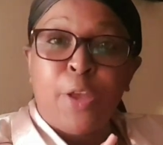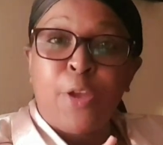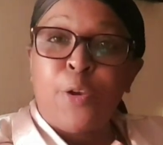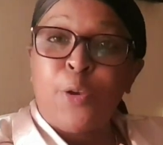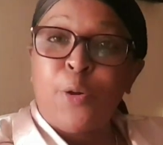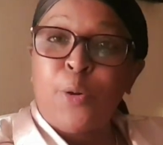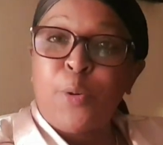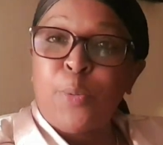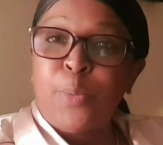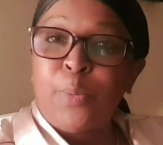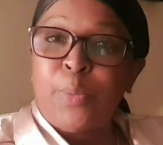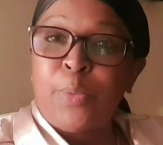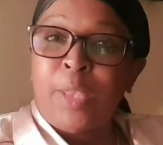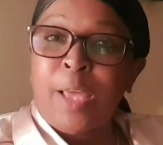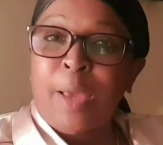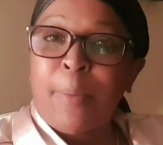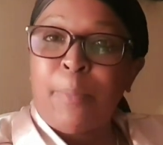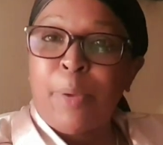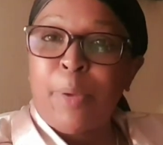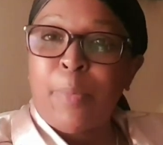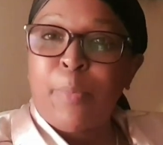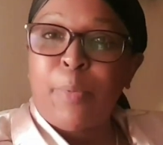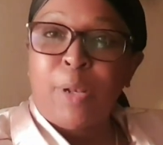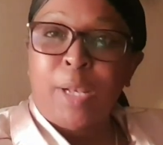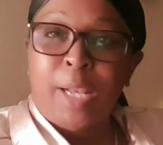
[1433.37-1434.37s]
there are
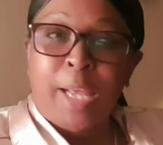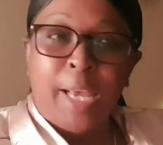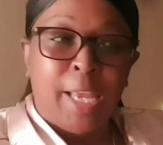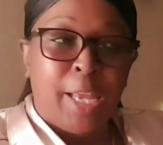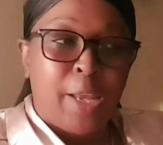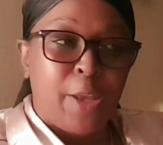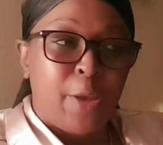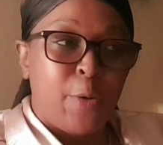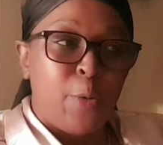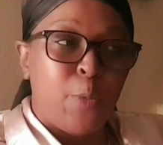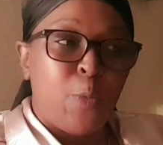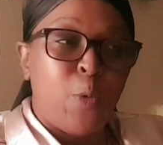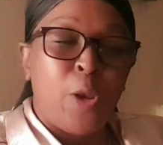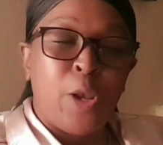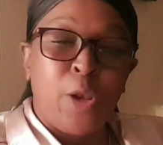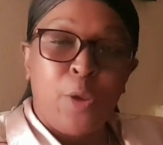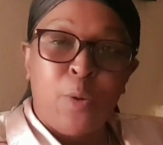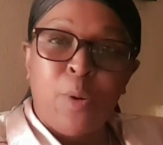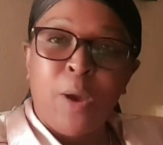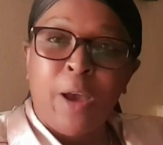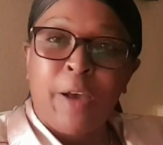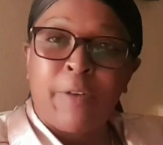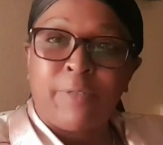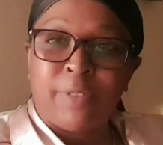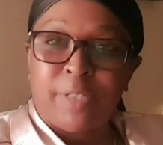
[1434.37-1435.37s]
people like you. When
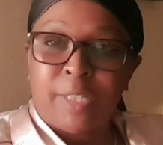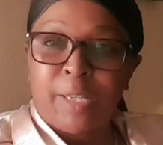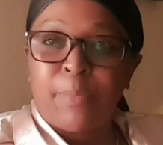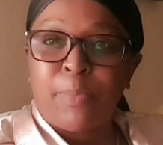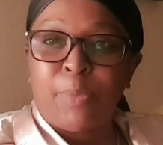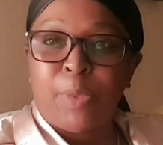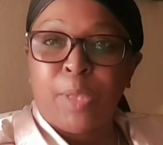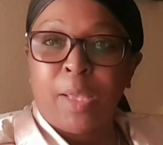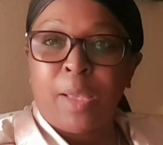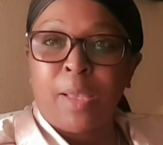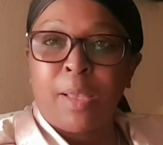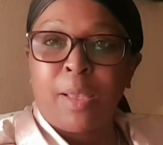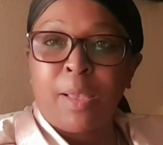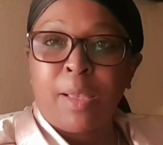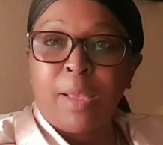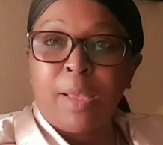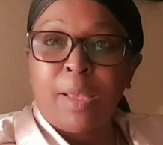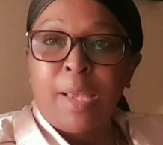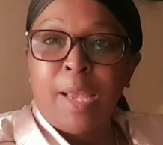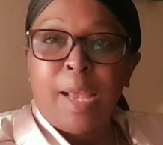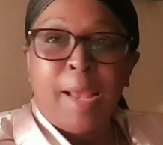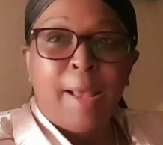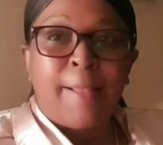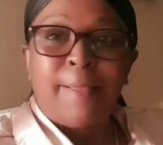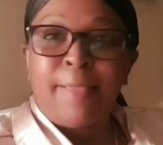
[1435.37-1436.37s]
you have something,
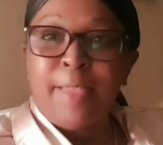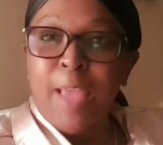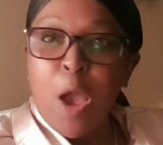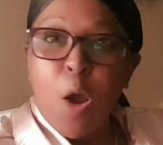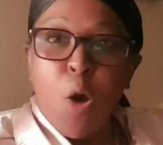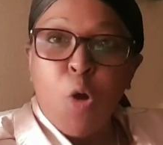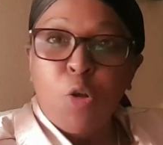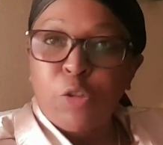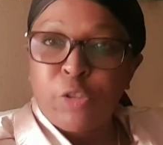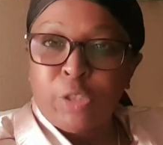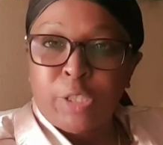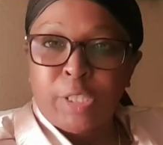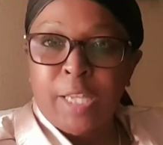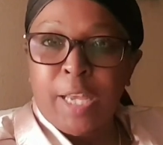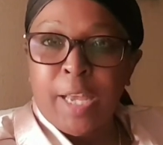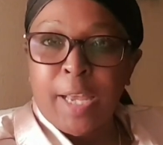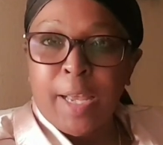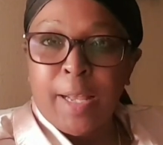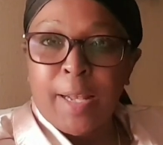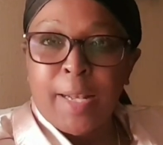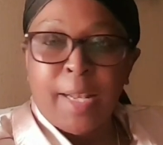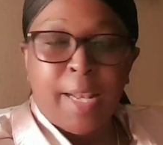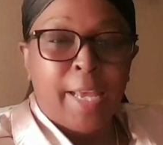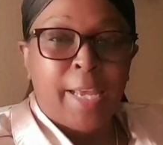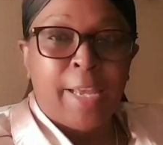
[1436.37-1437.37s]
they are always
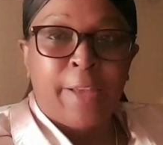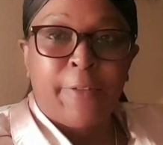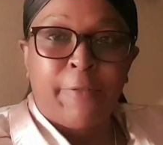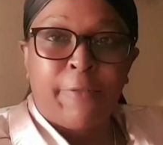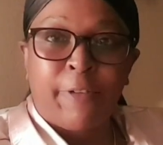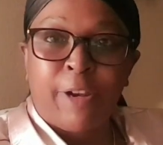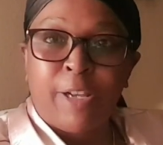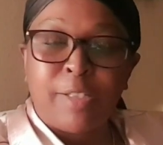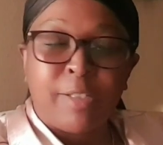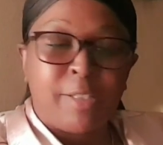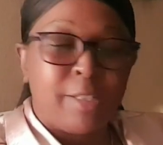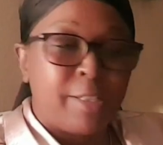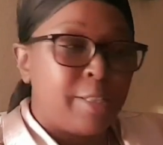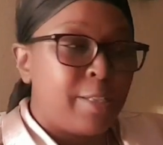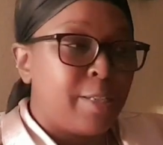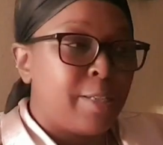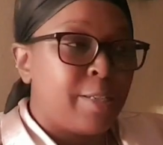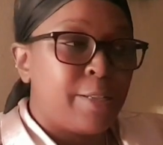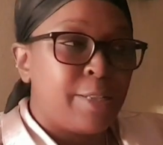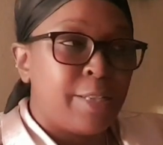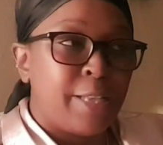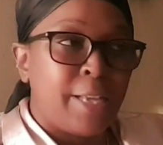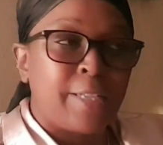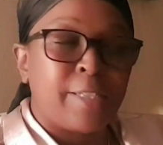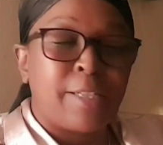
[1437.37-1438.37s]
there, like friends.
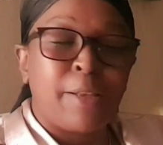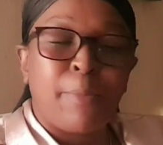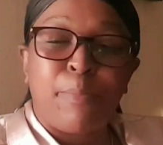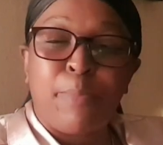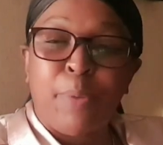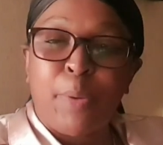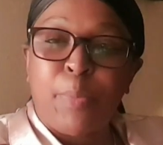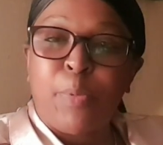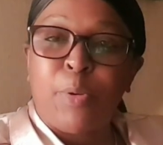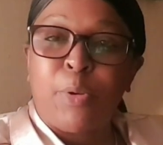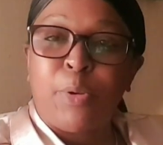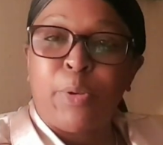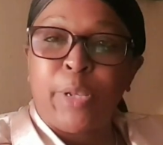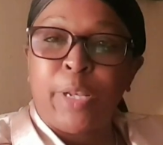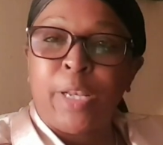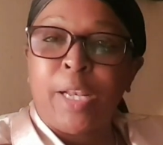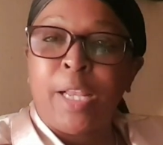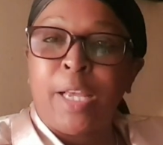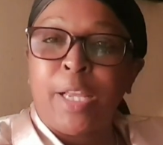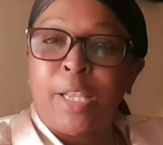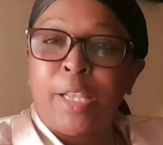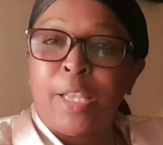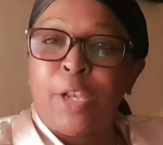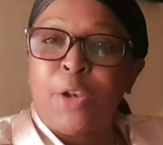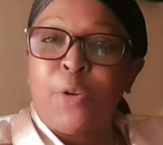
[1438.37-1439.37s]
There are some people
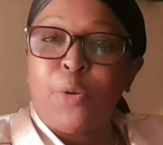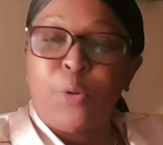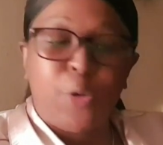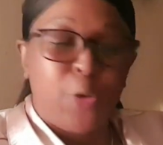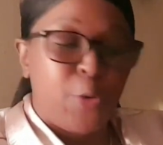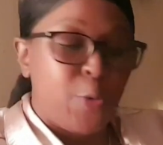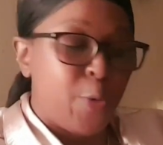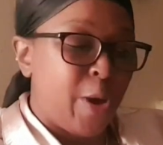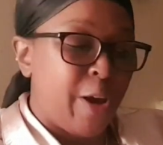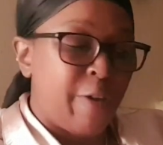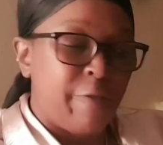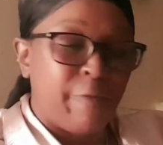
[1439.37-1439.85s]
like, they know you